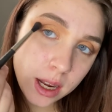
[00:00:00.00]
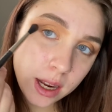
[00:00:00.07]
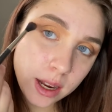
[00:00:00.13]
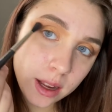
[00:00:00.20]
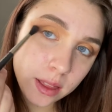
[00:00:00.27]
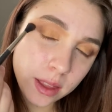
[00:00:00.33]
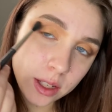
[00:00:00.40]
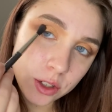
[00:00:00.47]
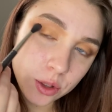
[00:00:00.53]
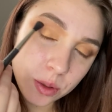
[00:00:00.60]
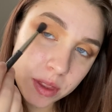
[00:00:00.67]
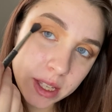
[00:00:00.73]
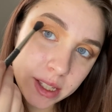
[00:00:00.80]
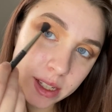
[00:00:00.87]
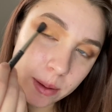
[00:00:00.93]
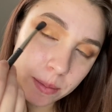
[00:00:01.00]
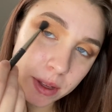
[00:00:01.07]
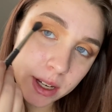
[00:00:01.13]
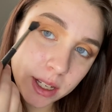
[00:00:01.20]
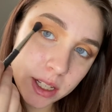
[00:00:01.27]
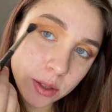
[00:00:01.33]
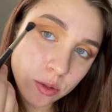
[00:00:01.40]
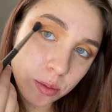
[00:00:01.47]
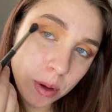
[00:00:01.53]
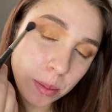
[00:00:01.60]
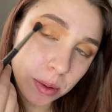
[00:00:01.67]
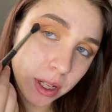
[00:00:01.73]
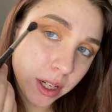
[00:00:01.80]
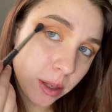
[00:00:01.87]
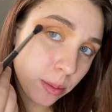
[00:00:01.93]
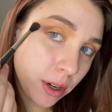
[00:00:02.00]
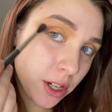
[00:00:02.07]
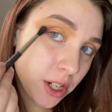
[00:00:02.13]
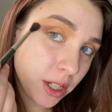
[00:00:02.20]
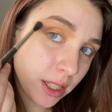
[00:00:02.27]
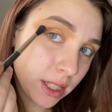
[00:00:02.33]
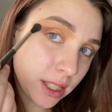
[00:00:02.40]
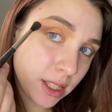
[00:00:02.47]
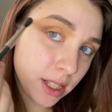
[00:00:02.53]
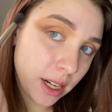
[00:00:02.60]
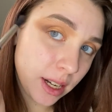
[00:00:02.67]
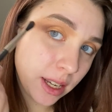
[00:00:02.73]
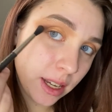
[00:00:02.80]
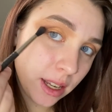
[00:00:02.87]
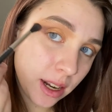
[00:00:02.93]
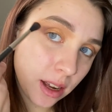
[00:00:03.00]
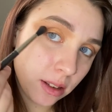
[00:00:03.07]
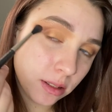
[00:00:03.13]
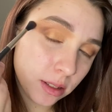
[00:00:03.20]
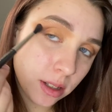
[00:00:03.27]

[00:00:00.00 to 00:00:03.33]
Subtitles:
And then doing the same thing I did with my blending brush and extending it out.